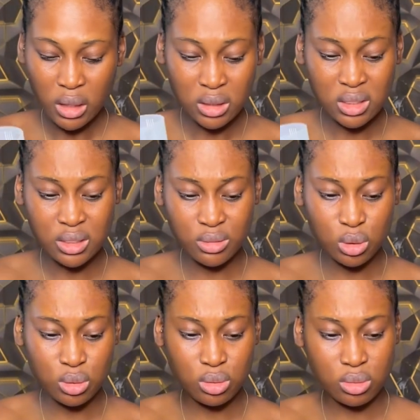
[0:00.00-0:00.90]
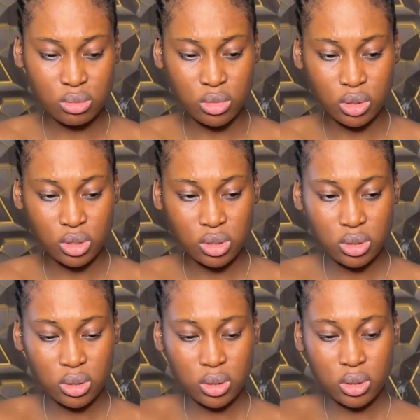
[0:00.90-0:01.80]
It even looks too much.
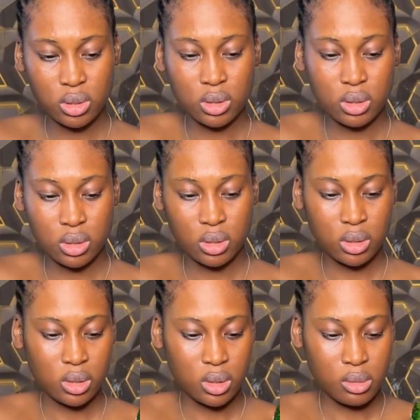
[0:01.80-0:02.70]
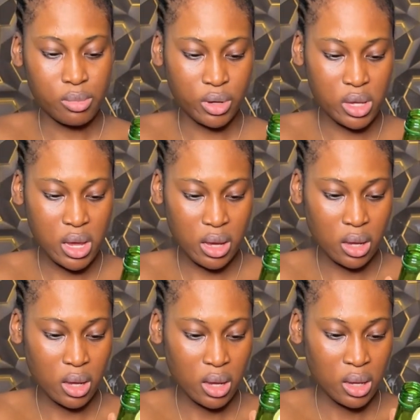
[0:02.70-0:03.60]
But yeah,
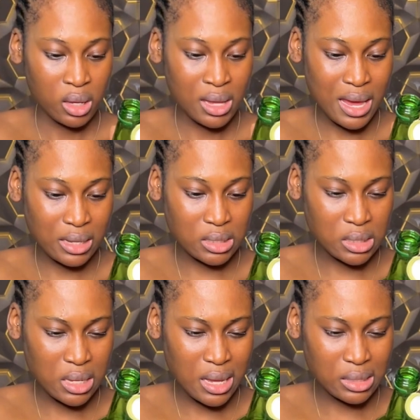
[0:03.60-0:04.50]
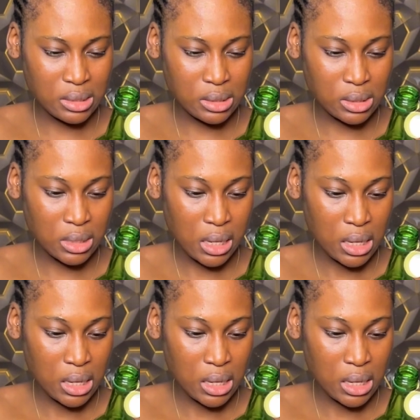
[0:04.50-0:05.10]
here it says